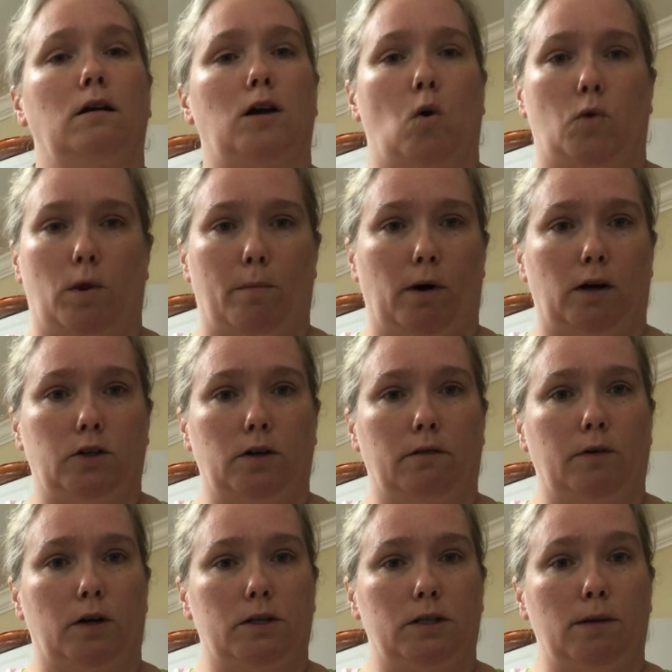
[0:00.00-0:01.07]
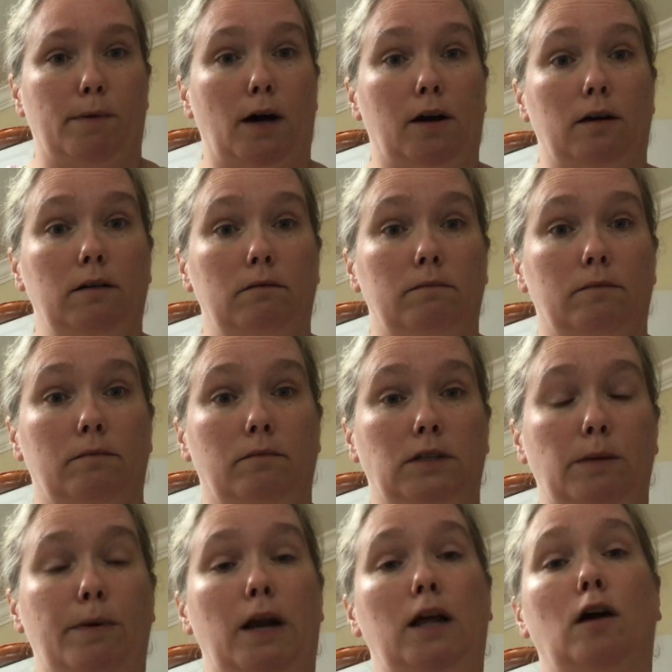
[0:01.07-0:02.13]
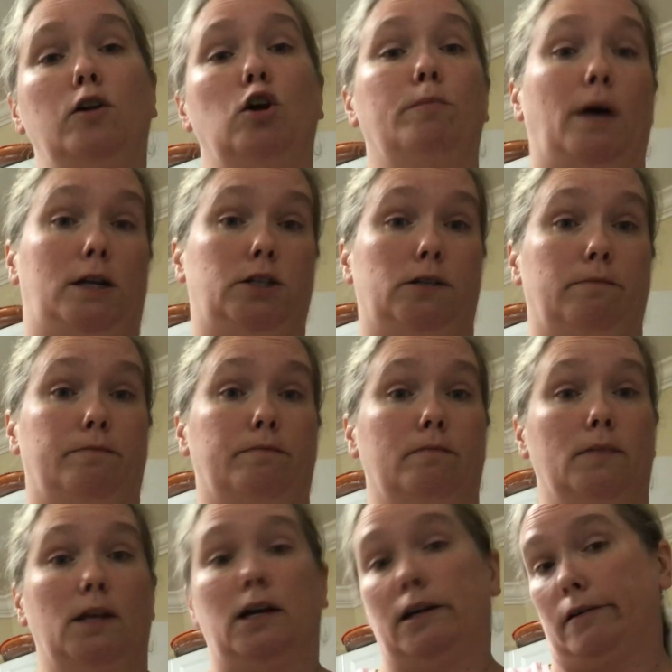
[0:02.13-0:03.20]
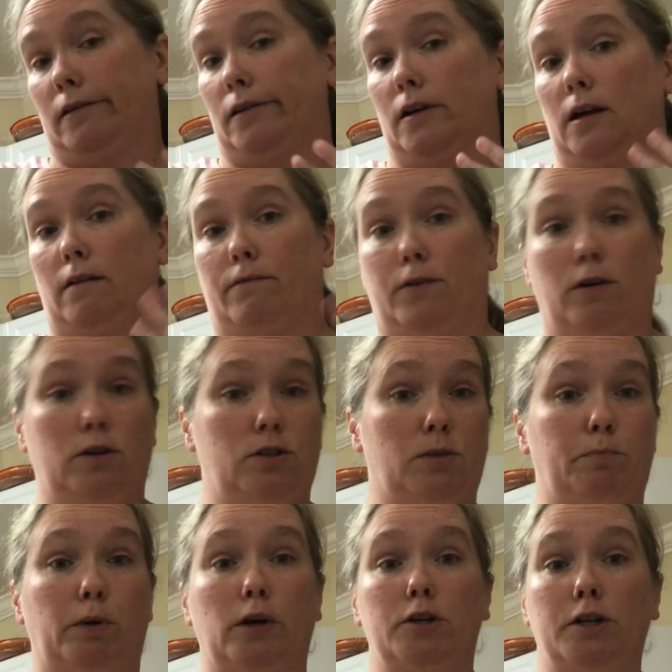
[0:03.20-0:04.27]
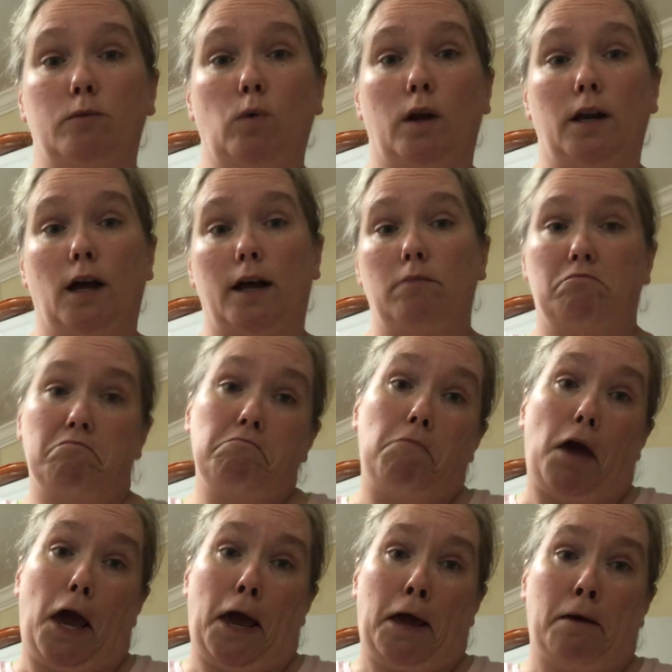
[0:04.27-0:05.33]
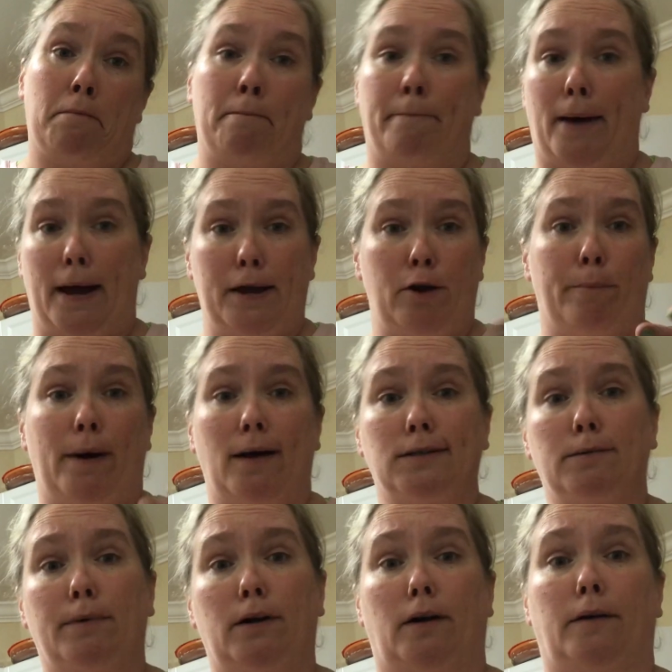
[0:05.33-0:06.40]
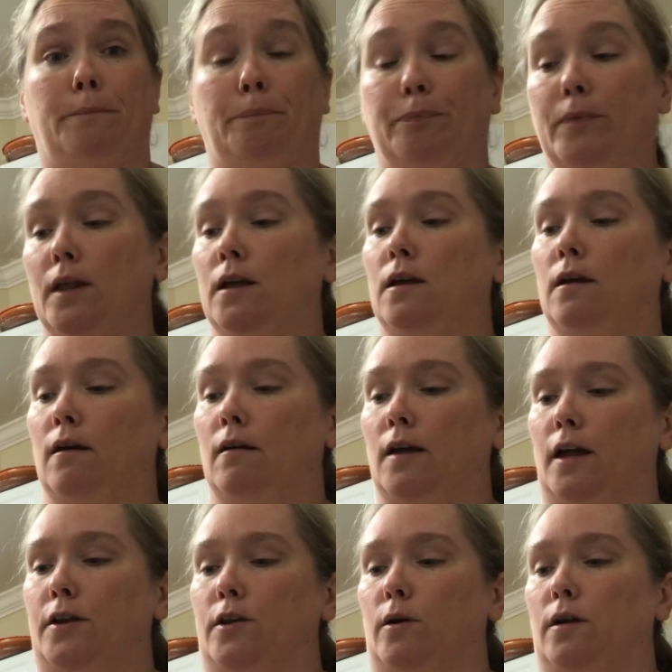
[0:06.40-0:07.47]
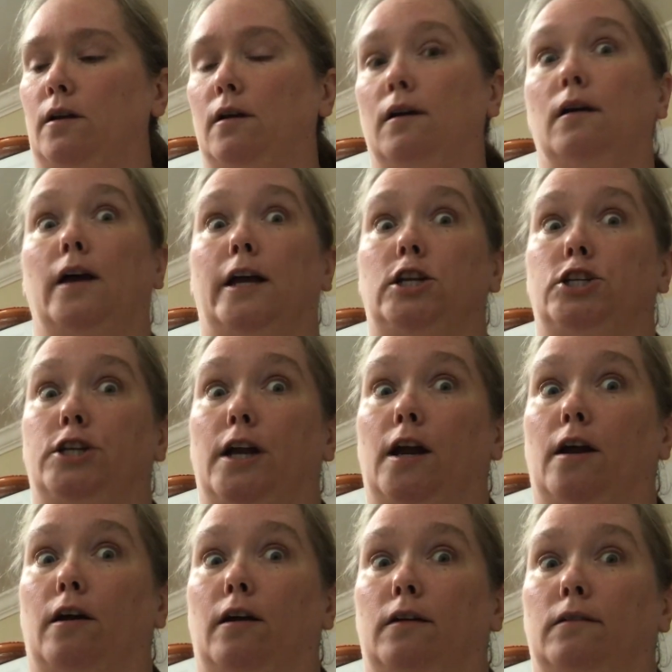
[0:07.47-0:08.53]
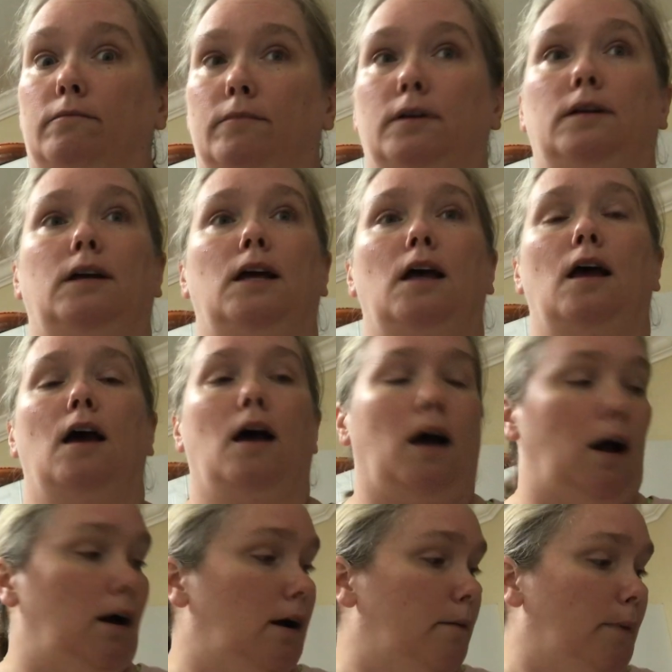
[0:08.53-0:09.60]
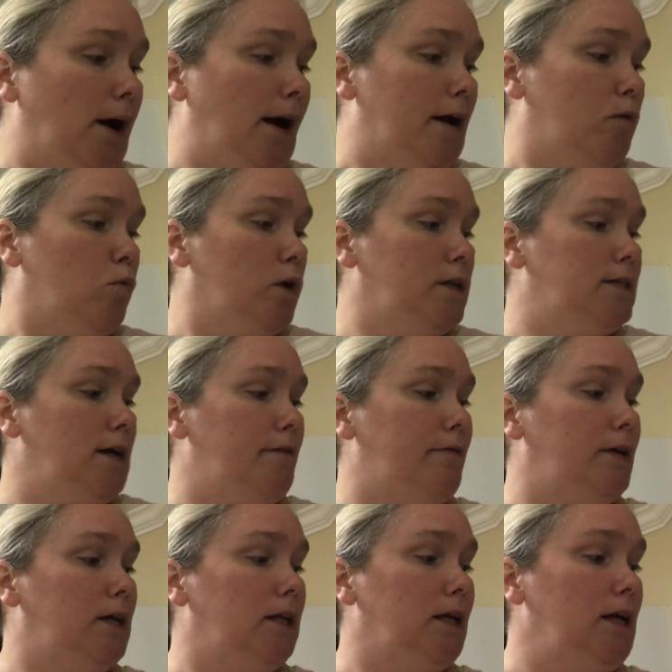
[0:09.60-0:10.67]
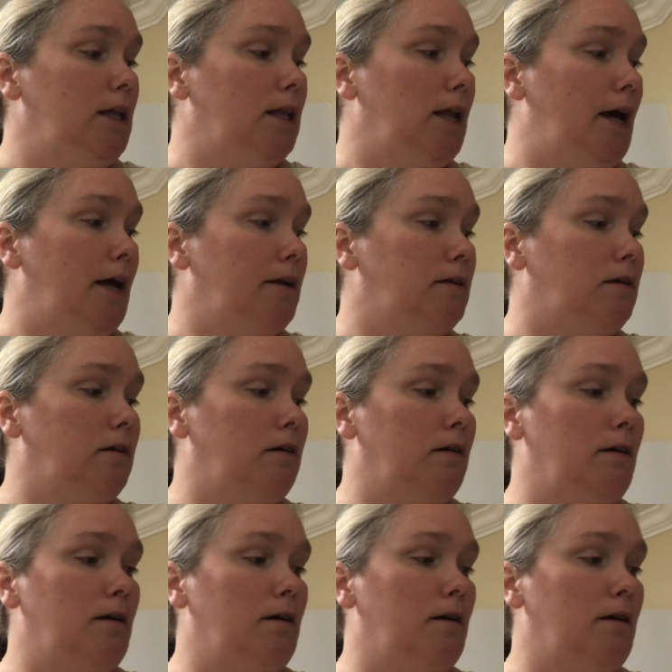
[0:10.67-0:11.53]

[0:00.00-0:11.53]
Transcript: go with a margarine versus a butter, depending on your budget. If you're splurging one night, hey, buy you a box of butter and do it and share. I would definitely let